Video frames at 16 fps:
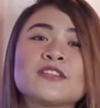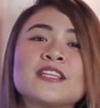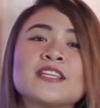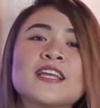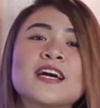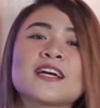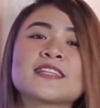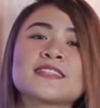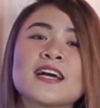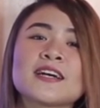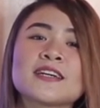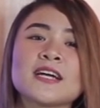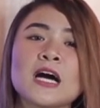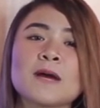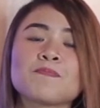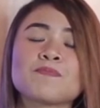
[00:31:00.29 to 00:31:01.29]
na
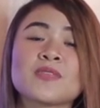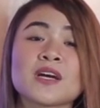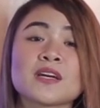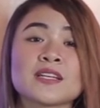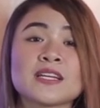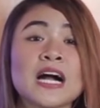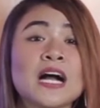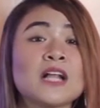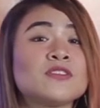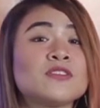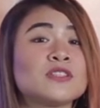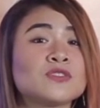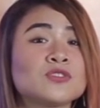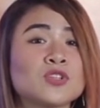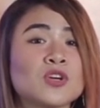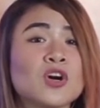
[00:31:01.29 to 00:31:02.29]
nakatanggap ng regalo
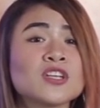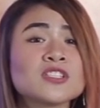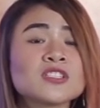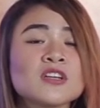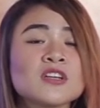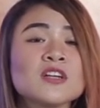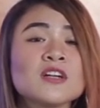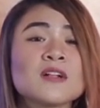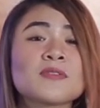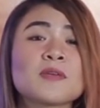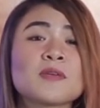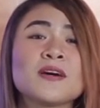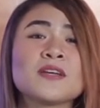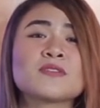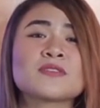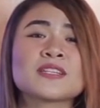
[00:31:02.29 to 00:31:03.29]
ng Diyos, diba,
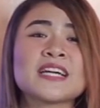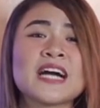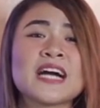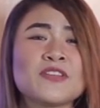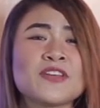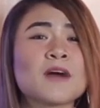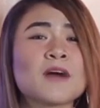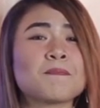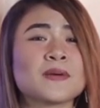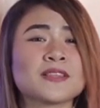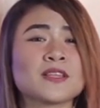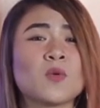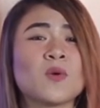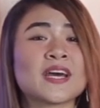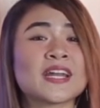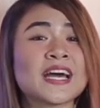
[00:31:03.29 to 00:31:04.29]
yung regalo ng
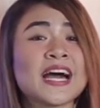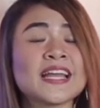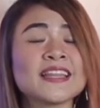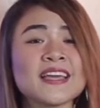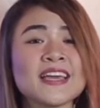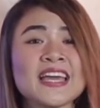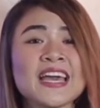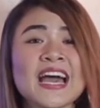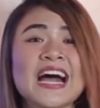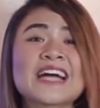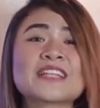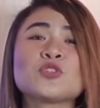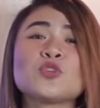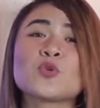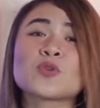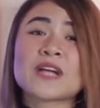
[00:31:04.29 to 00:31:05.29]
kapatawaran at
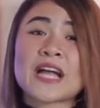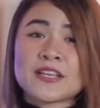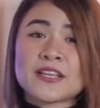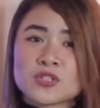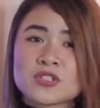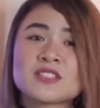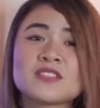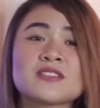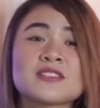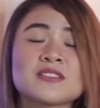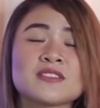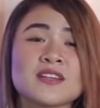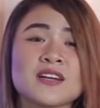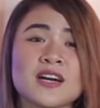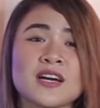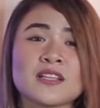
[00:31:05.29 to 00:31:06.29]
yung righteousness ni
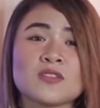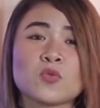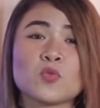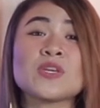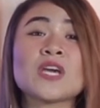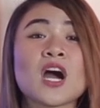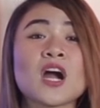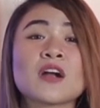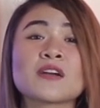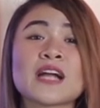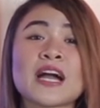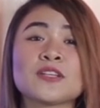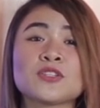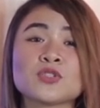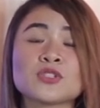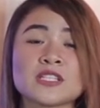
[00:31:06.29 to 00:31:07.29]
God, we are
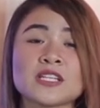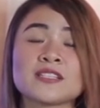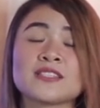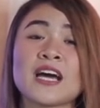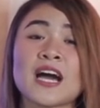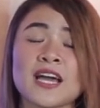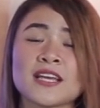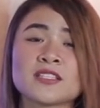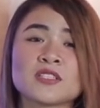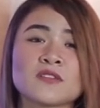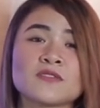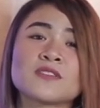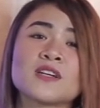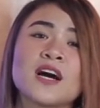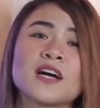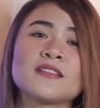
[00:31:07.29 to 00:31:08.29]
righteous in the eyes of
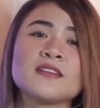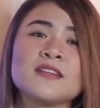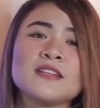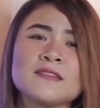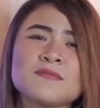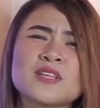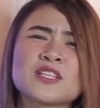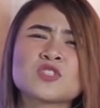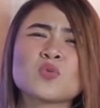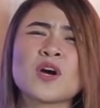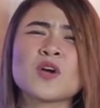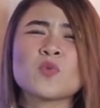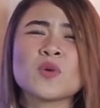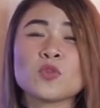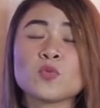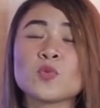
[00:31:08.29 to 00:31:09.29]
God. That's why
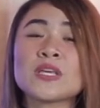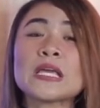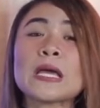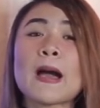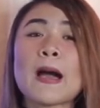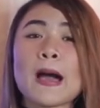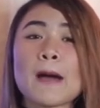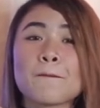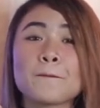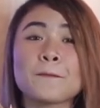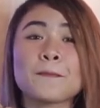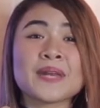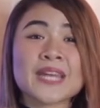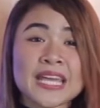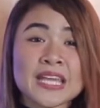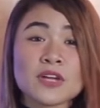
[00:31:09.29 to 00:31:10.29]
when we
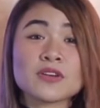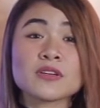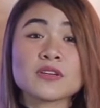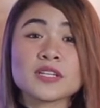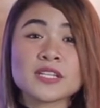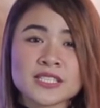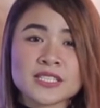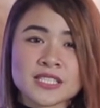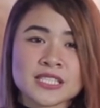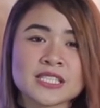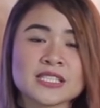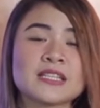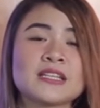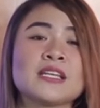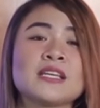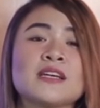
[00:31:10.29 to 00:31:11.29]
pray
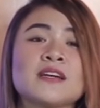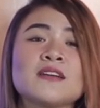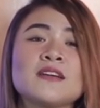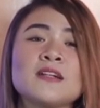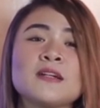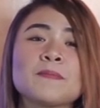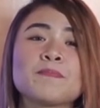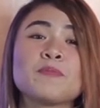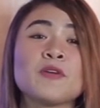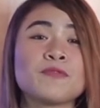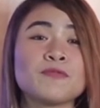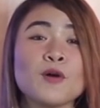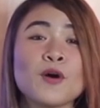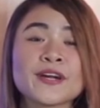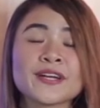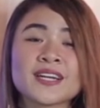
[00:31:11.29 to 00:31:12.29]
earnestly
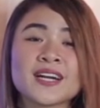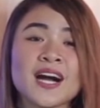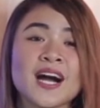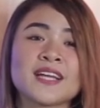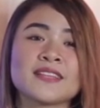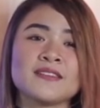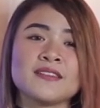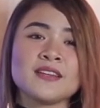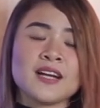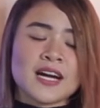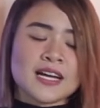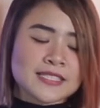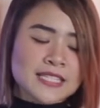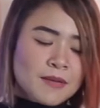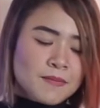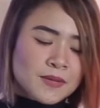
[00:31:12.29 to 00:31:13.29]
before God, ang
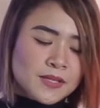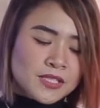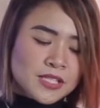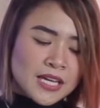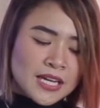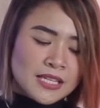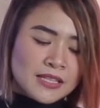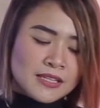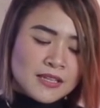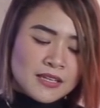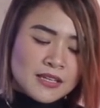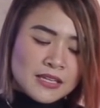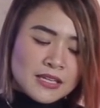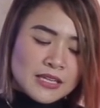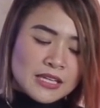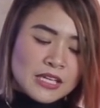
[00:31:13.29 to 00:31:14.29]
sabi dyan,
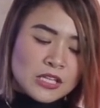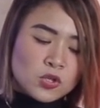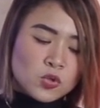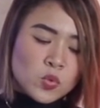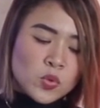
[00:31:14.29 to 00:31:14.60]
it